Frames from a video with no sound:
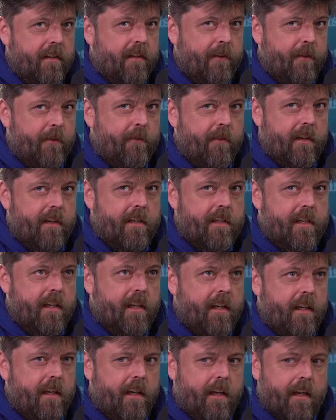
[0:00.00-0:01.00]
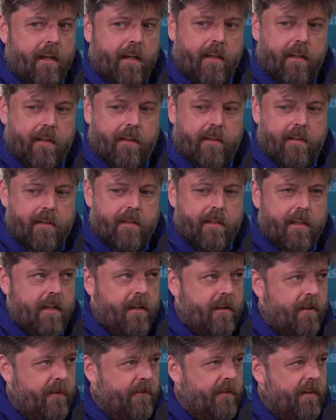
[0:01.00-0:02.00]
University and City
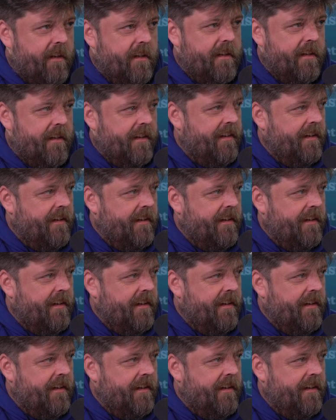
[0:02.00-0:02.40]
University, I